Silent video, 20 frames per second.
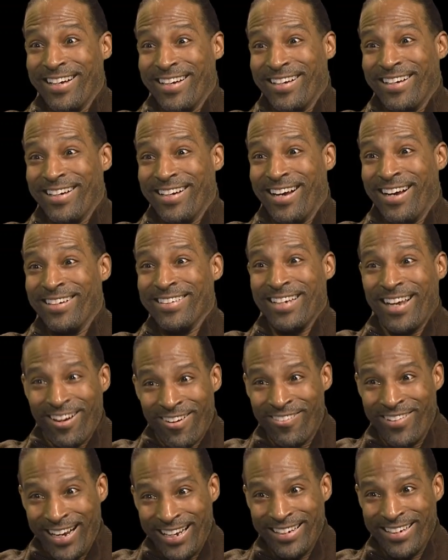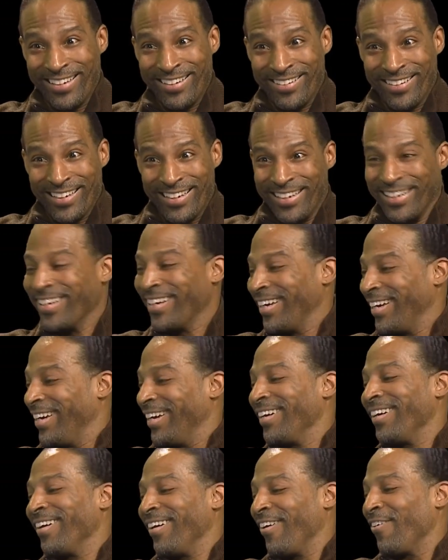Yes. I was like, oh, that's good.
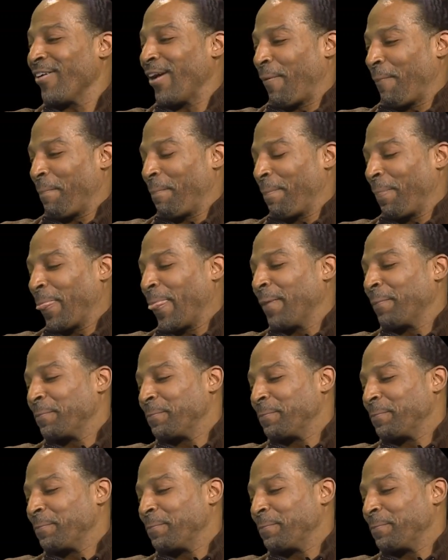Okay. That's good.